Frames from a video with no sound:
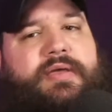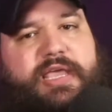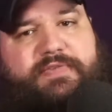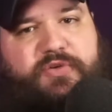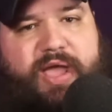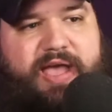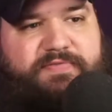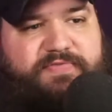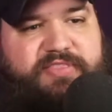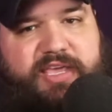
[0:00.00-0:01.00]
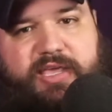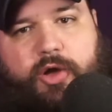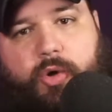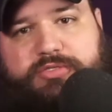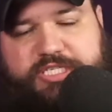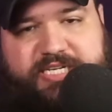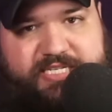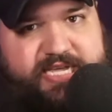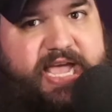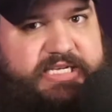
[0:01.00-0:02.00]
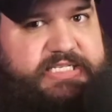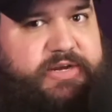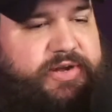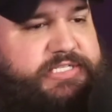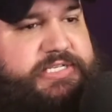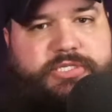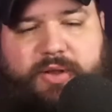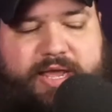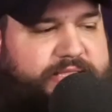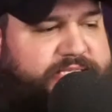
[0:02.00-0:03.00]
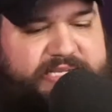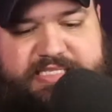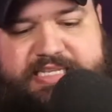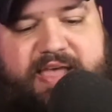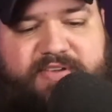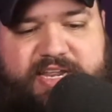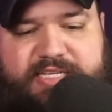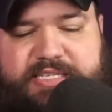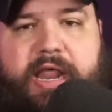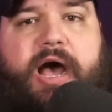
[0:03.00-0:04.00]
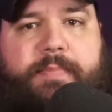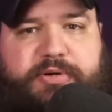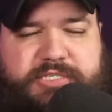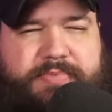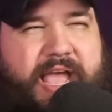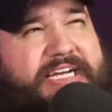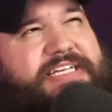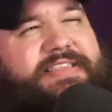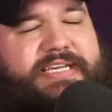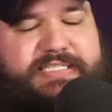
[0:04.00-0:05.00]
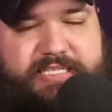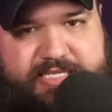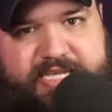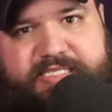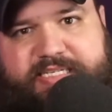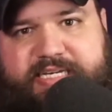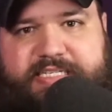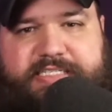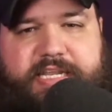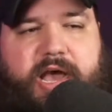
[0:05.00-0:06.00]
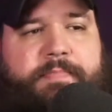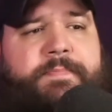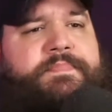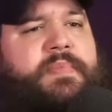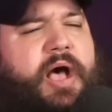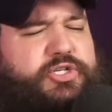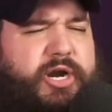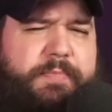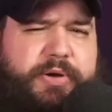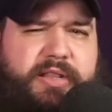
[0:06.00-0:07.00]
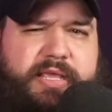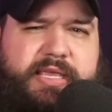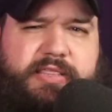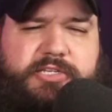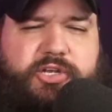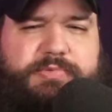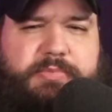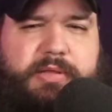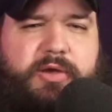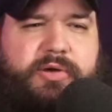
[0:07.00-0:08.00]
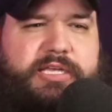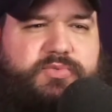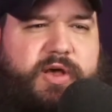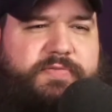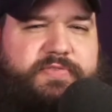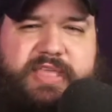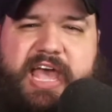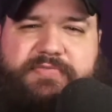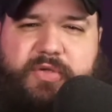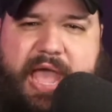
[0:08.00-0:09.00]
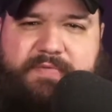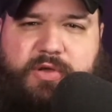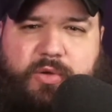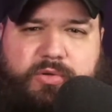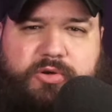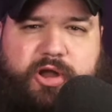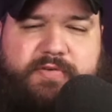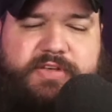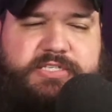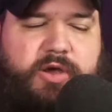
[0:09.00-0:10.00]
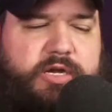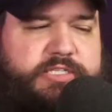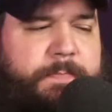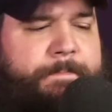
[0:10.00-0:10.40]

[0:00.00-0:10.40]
if you have the old GTX series, so like the 1070s and up or something. I actually think it's the 1060s and up. I'll try and put a link in the description below as well for that if you have the older graphics cards.